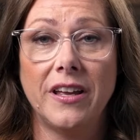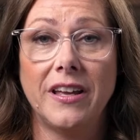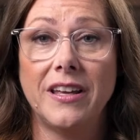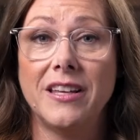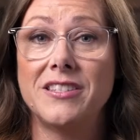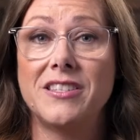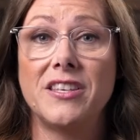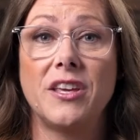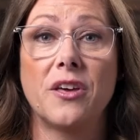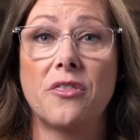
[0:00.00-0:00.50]

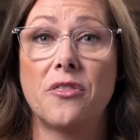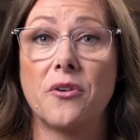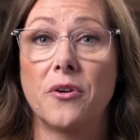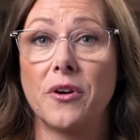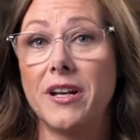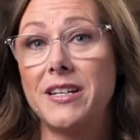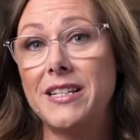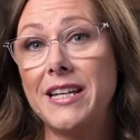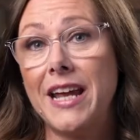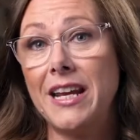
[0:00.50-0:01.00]
is the
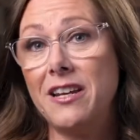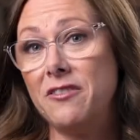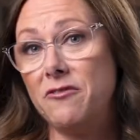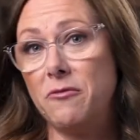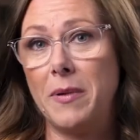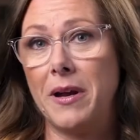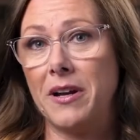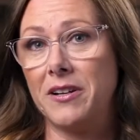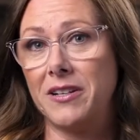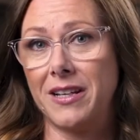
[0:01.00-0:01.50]
authoritative
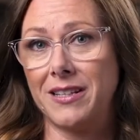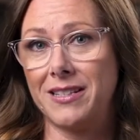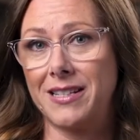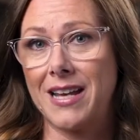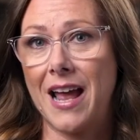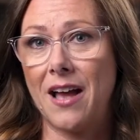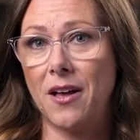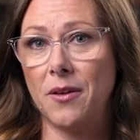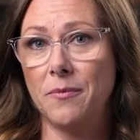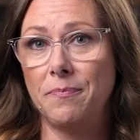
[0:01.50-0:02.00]
parenting
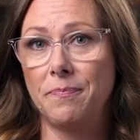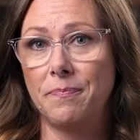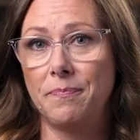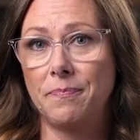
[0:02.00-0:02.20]
style.